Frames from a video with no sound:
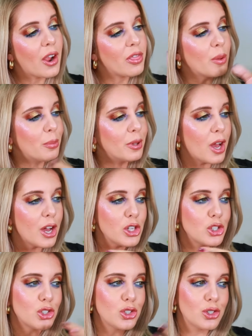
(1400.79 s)
And the
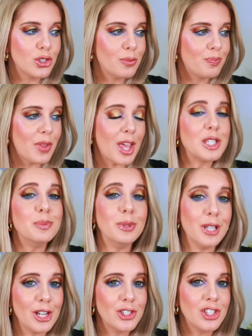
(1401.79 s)
blush, it's
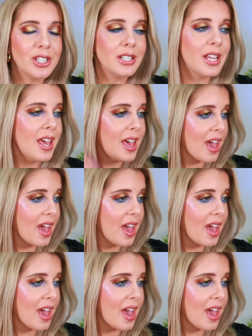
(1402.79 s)
blushing.